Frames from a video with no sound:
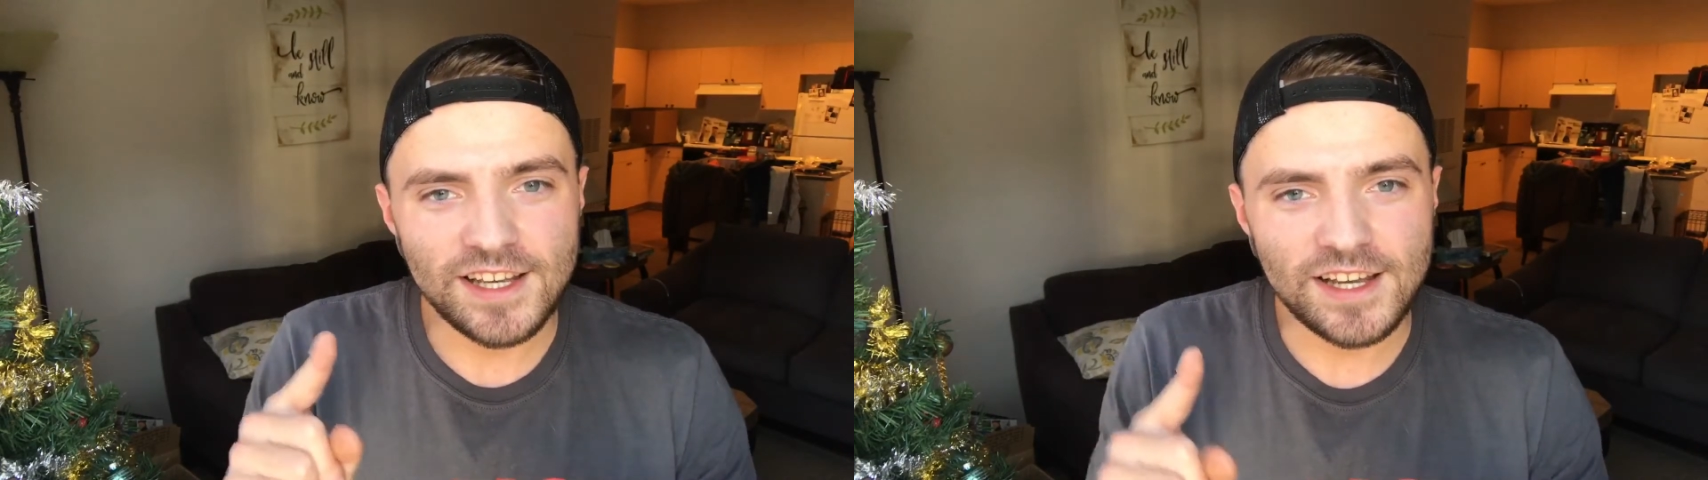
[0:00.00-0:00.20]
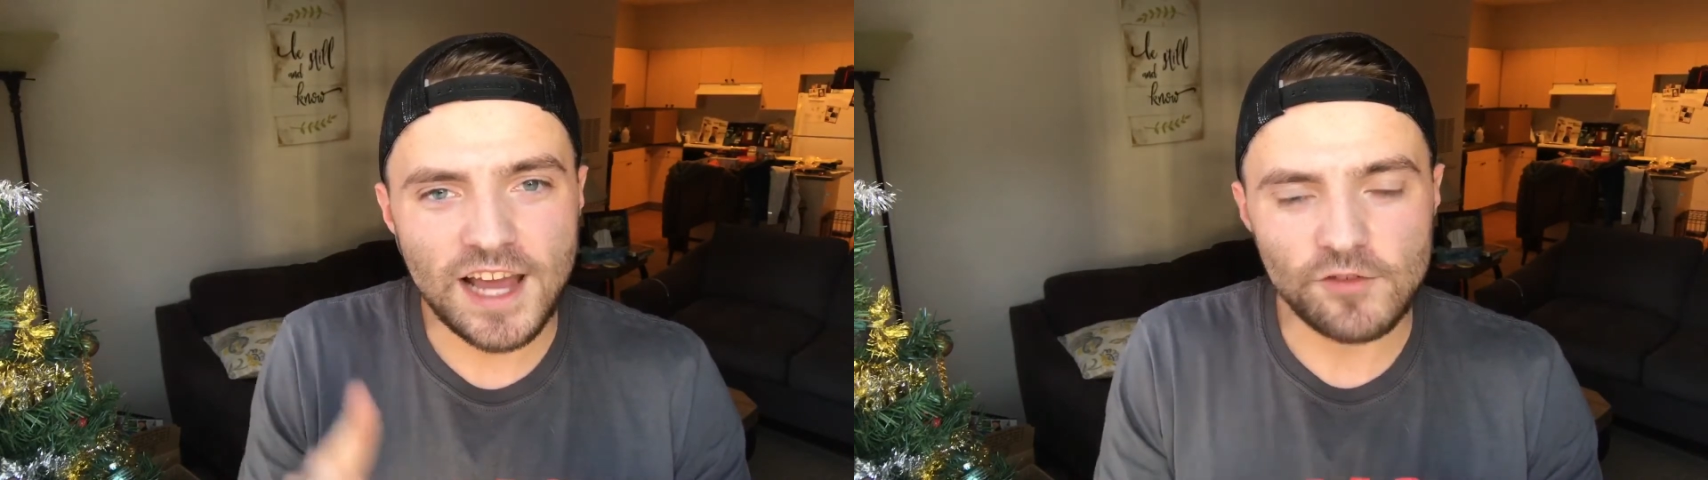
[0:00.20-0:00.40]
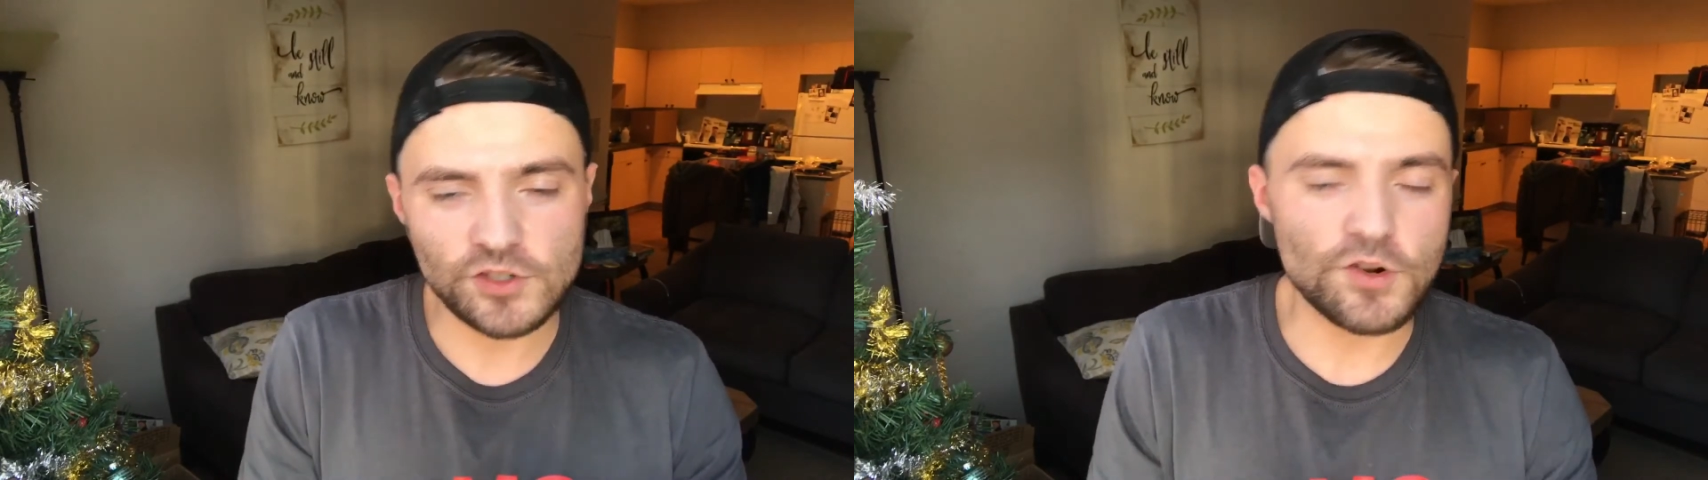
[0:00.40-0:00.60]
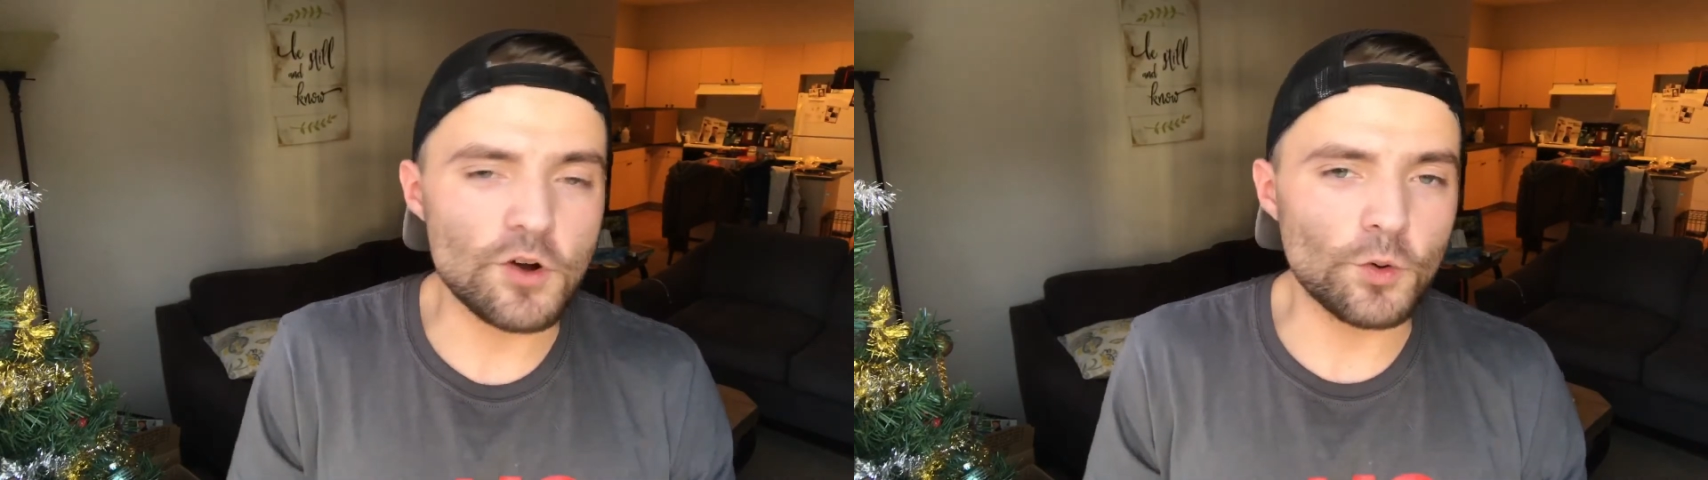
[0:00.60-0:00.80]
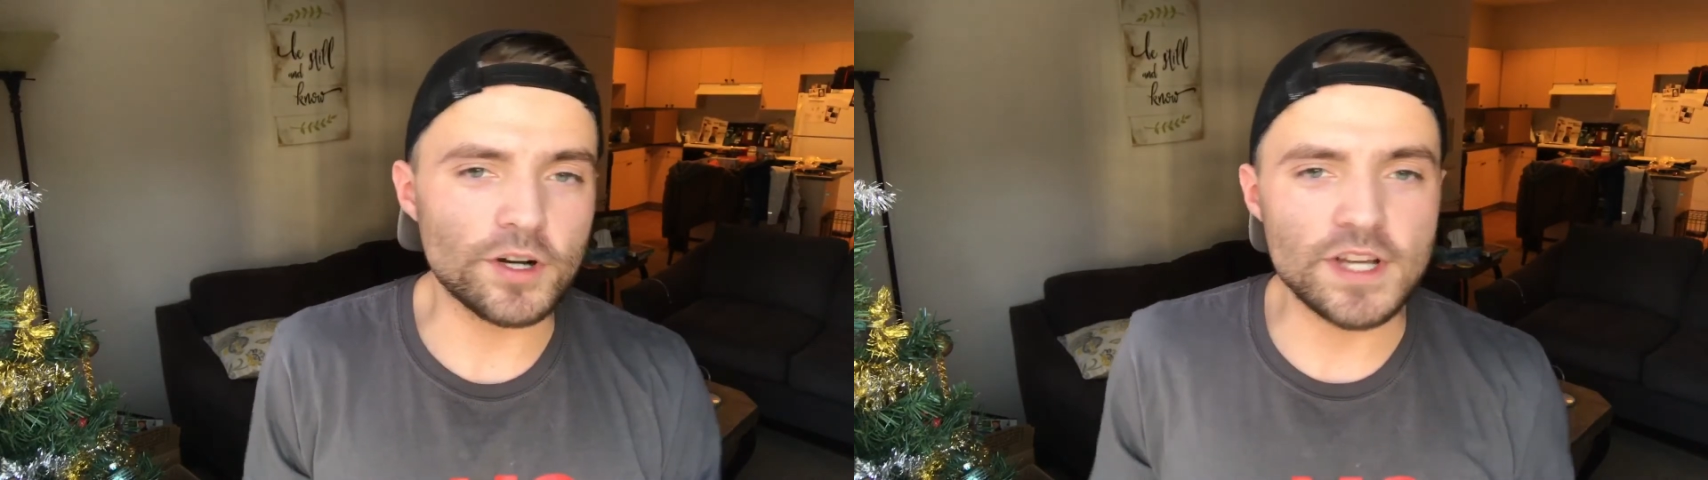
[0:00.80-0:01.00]
and have a
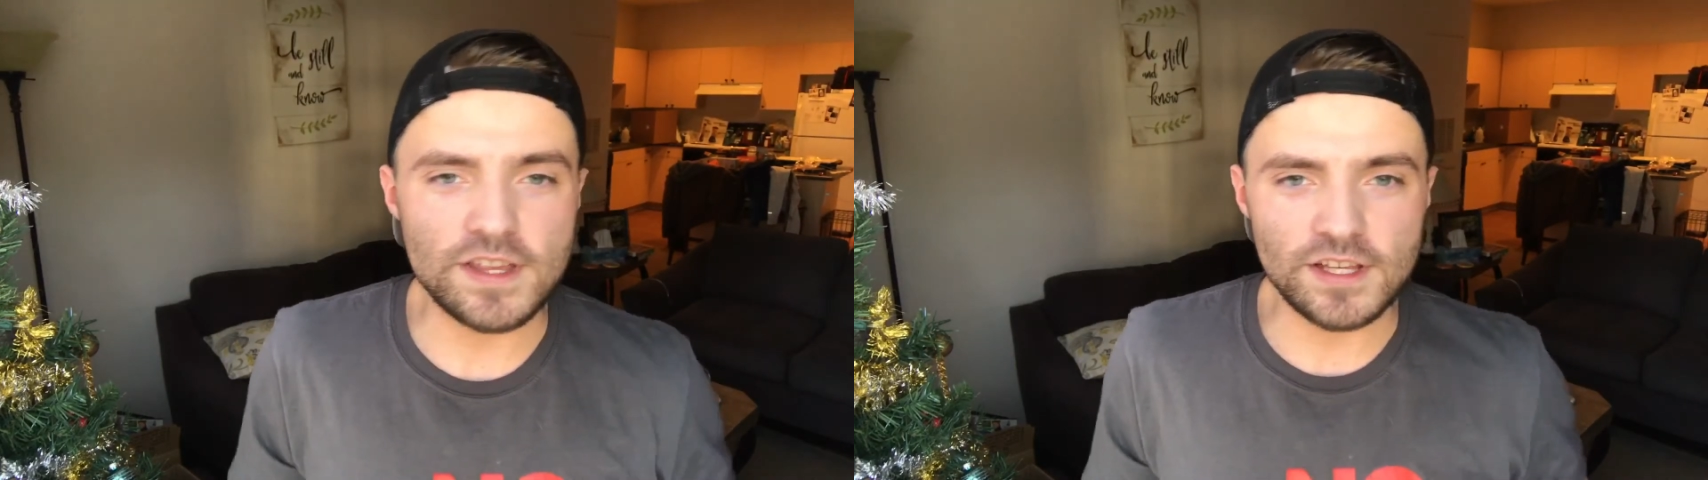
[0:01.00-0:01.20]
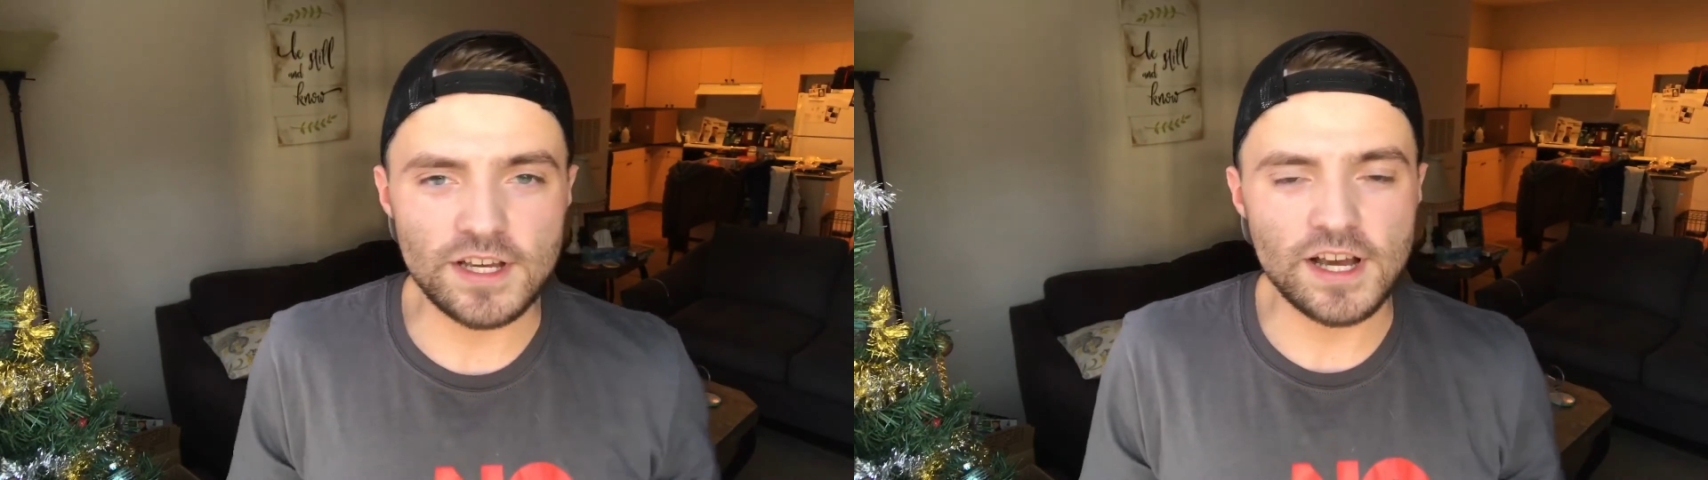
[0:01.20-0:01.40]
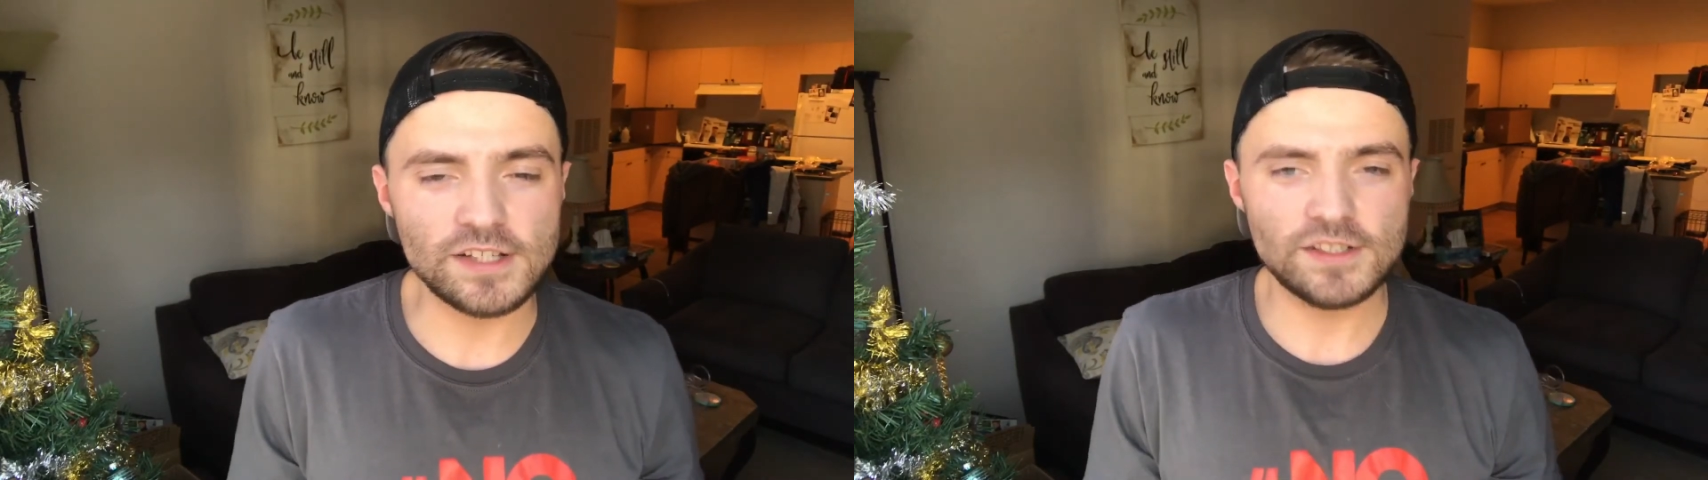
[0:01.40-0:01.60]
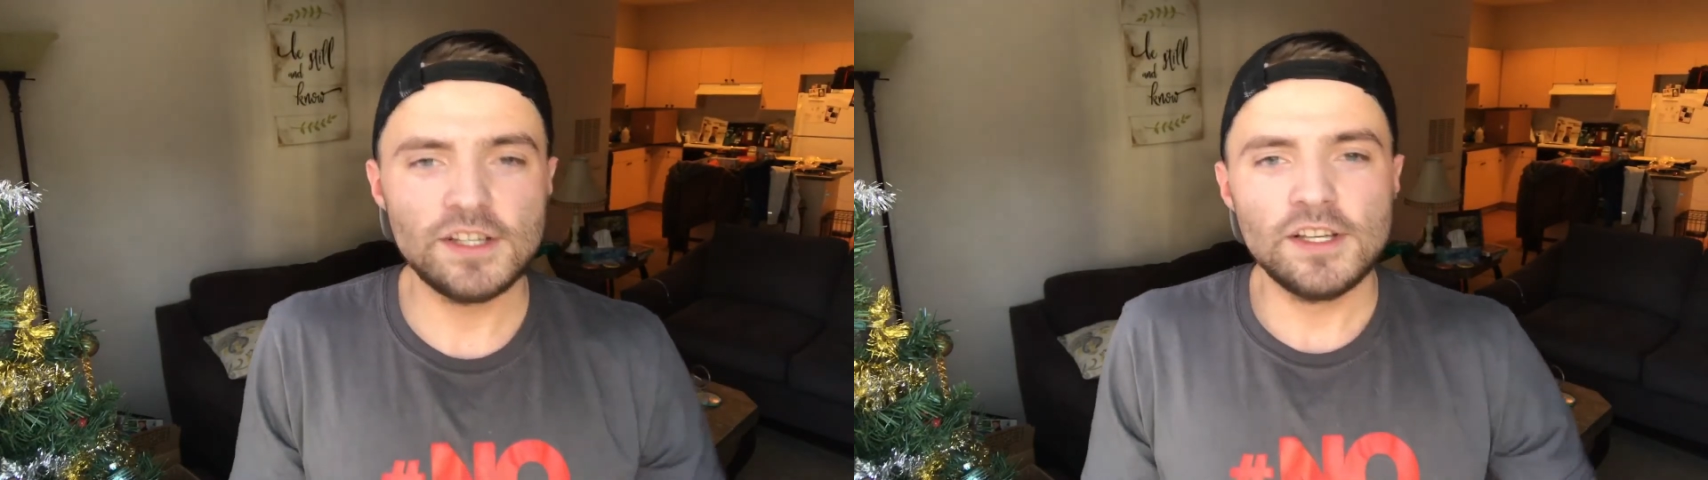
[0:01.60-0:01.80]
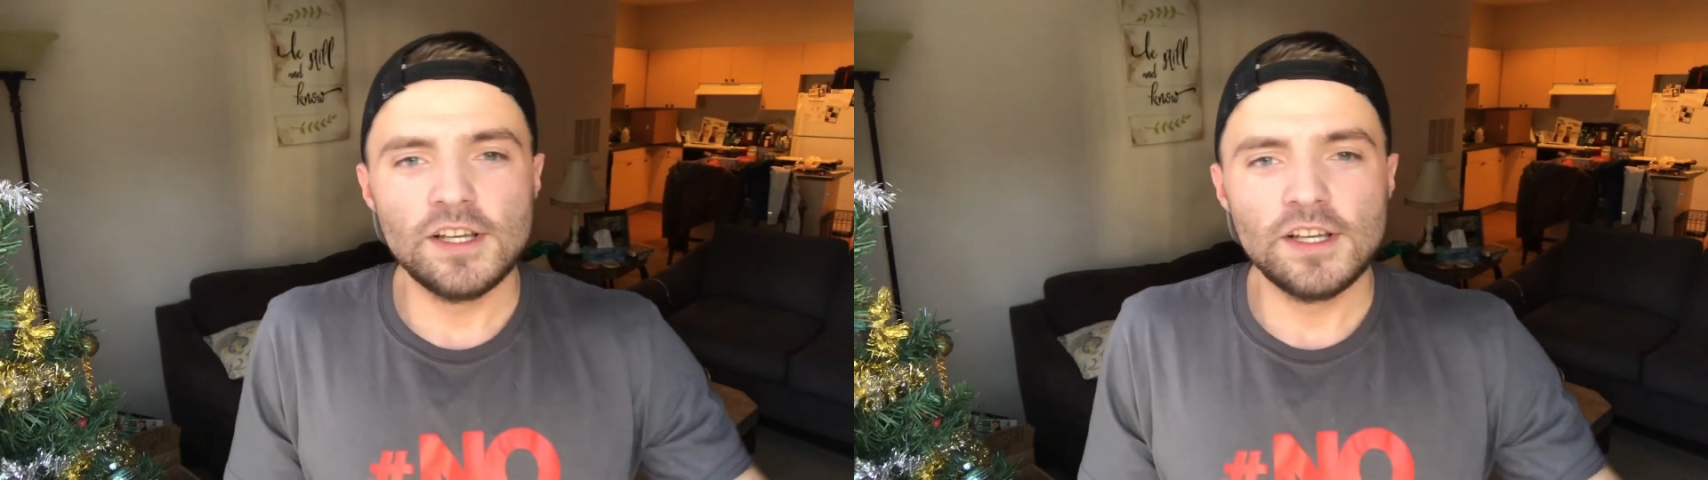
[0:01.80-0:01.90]
strong work ethic, guys.